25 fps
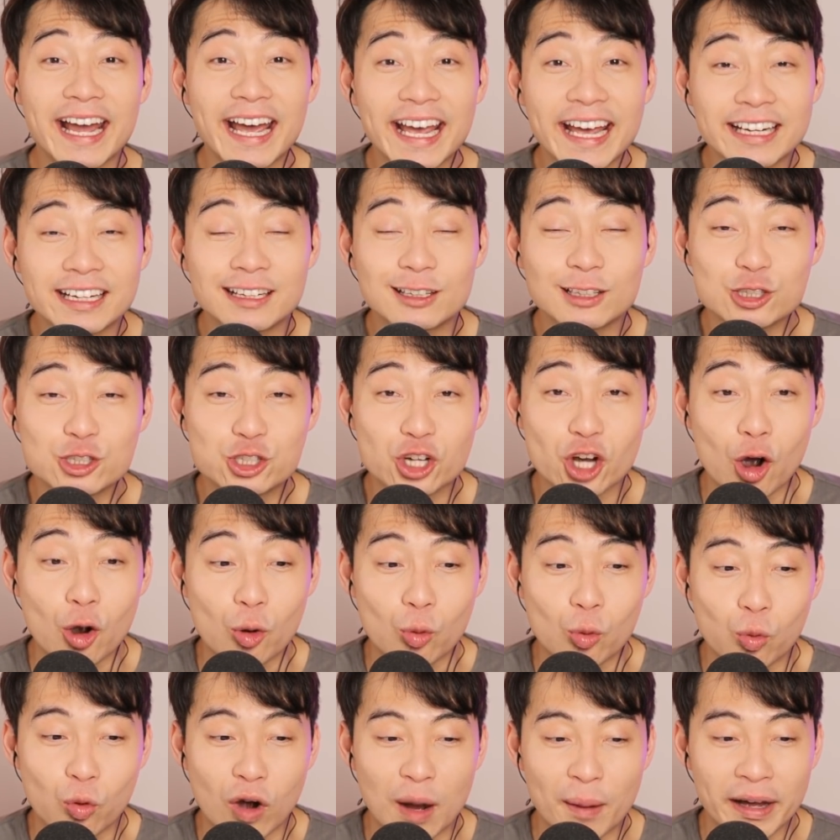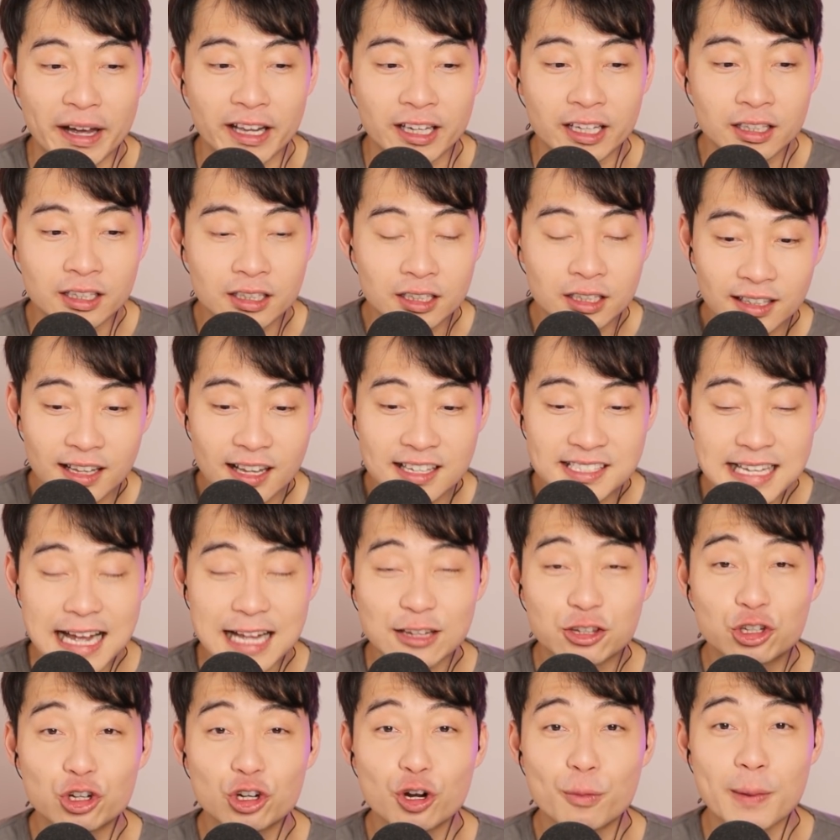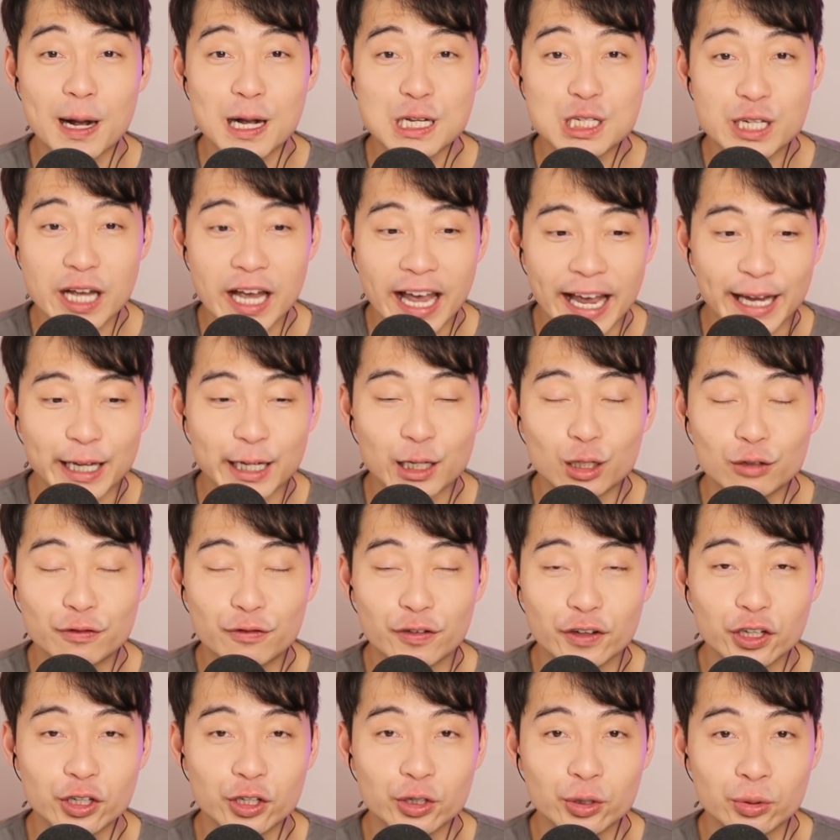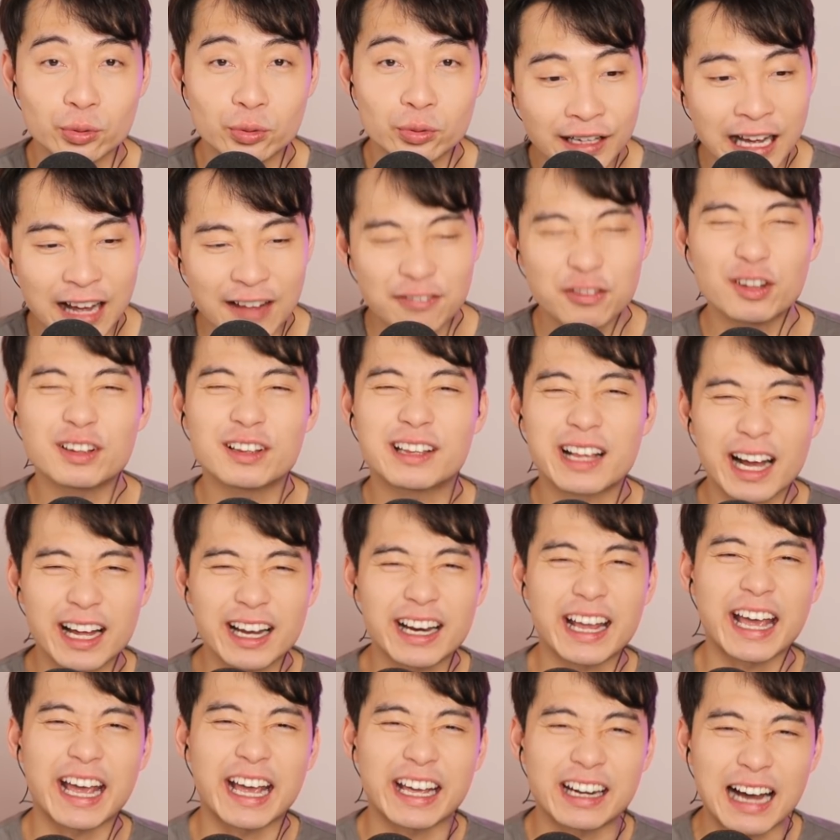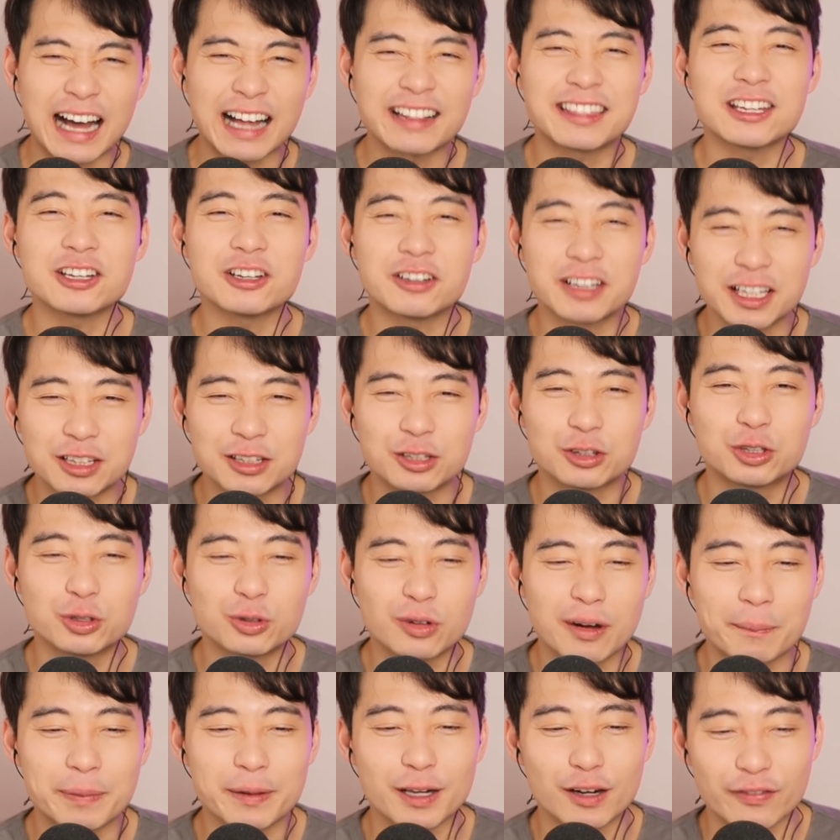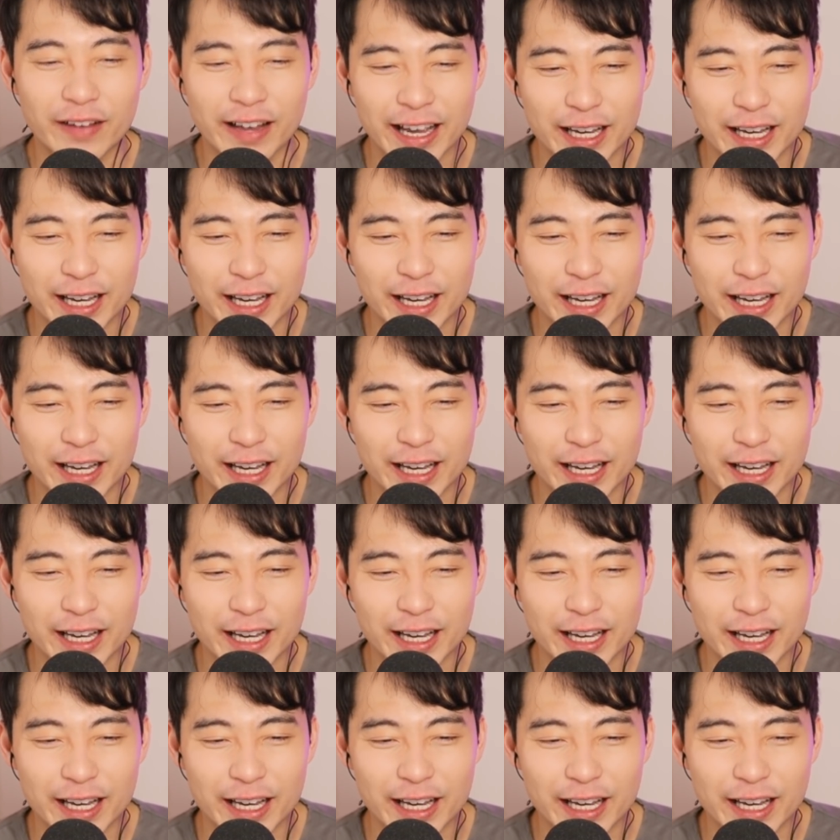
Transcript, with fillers: anal joke, woman. Is that too much anal for you? Have you done anal? I think you need to do a bit of